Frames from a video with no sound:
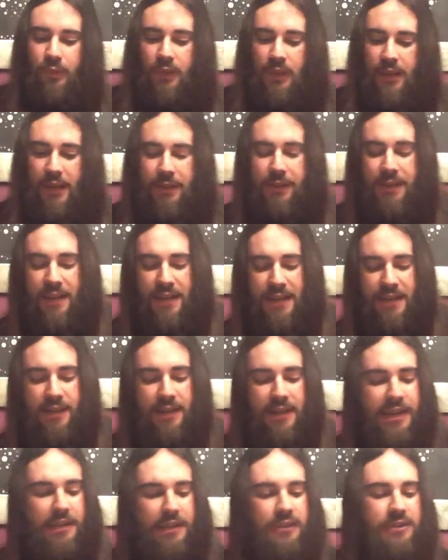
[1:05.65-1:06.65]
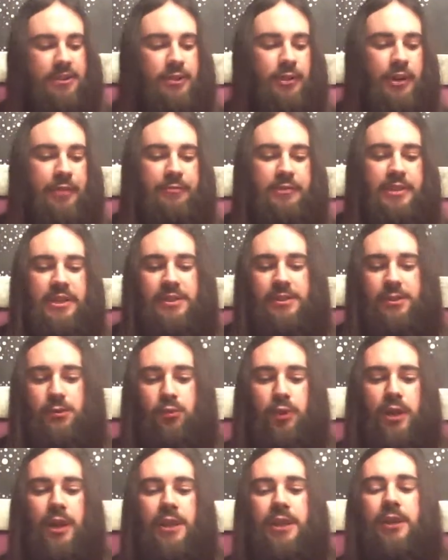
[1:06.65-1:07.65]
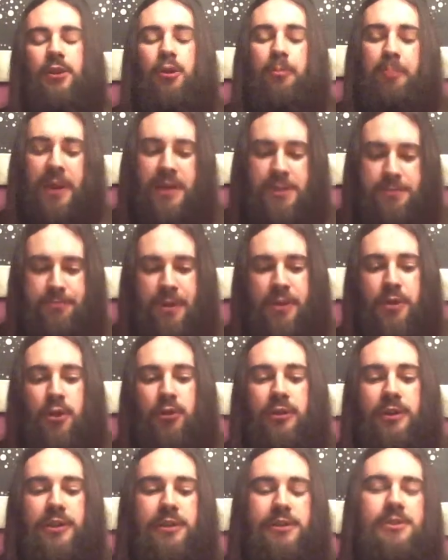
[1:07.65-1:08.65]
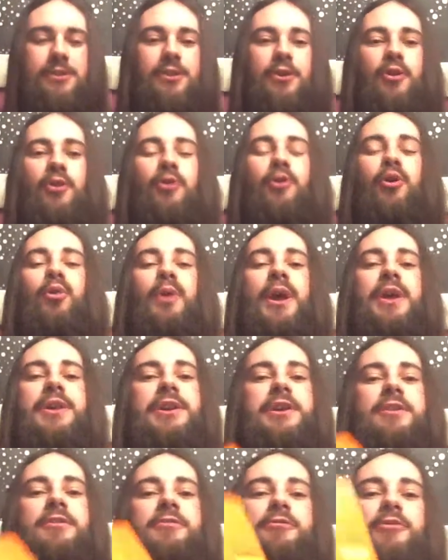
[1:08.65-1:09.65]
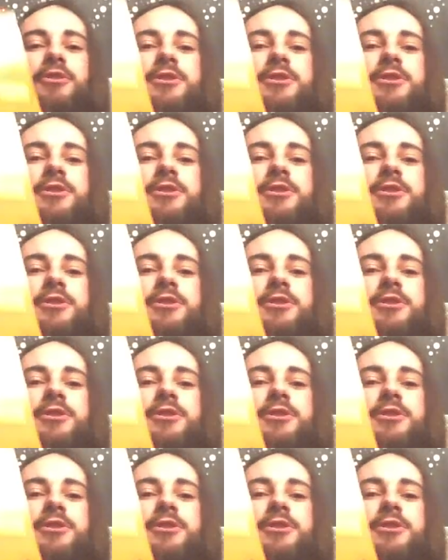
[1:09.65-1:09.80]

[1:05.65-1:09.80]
And then I also have this, Ucraniano para Españoles, Ukrainian for